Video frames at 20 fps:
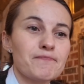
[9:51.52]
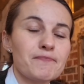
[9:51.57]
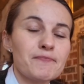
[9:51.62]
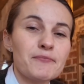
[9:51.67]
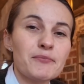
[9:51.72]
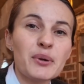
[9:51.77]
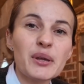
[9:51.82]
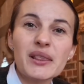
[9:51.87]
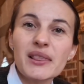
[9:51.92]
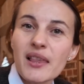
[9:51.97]

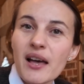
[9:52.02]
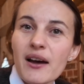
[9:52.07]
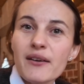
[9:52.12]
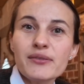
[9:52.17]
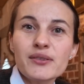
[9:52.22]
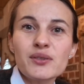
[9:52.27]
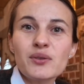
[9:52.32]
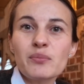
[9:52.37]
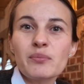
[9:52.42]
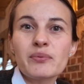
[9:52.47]
We'd
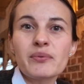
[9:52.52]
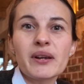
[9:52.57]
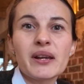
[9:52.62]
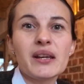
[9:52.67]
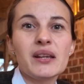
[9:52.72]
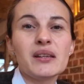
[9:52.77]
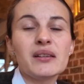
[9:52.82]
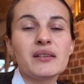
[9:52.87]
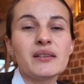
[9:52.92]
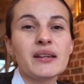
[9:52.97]
love to
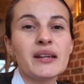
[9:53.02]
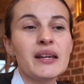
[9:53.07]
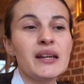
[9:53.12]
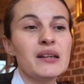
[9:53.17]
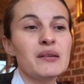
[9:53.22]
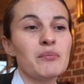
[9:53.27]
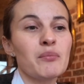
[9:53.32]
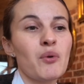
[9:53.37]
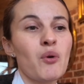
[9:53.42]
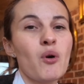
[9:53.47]
bring
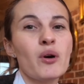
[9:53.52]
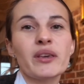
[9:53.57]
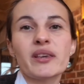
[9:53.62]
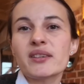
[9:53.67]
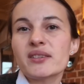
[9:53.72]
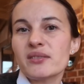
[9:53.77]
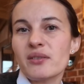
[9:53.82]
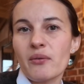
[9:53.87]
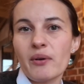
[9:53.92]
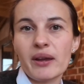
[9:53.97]
in more
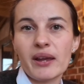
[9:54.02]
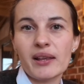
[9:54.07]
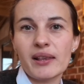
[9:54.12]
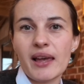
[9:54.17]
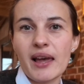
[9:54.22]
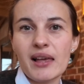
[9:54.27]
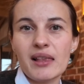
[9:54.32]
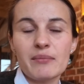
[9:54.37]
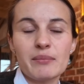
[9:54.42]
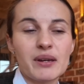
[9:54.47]
historical
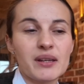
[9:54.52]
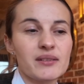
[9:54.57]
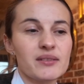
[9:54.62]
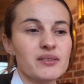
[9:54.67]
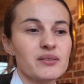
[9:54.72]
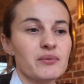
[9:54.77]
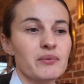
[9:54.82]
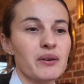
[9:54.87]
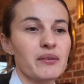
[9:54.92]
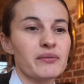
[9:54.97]
elements
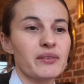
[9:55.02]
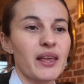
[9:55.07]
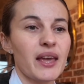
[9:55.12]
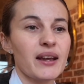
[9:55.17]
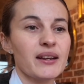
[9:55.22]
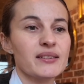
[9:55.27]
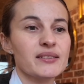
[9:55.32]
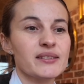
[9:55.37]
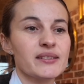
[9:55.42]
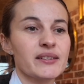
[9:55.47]
to
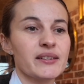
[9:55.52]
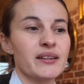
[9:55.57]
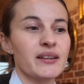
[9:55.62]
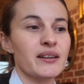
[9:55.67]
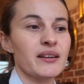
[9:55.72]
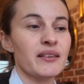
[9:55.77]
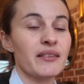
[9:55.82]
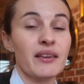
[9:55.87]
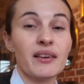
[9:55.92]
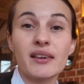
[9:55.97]
reflect
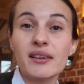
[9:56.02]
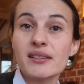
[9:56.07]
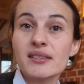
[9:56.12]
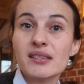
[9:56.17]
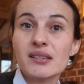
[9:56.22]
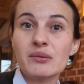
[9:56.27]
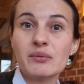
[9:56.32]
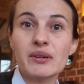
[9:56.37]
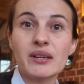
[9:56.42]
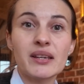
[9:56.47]
the
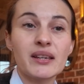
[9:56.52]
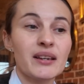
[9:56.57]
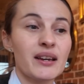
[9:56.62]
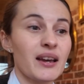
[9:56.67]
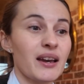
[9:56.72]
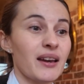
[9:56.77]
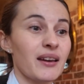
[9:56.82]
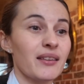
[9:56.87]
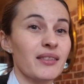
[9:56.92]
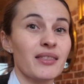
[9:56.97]
history
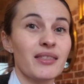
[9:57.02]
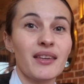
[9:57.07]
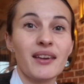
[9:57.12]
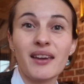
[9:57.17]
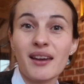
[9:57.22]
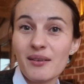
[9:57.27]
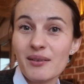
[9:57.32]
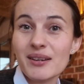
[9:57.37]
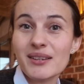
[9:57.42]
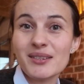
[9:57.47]
and the
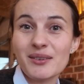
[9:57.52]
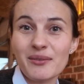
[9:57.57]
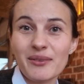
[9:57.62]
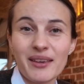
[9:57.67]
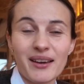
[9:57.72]
character of the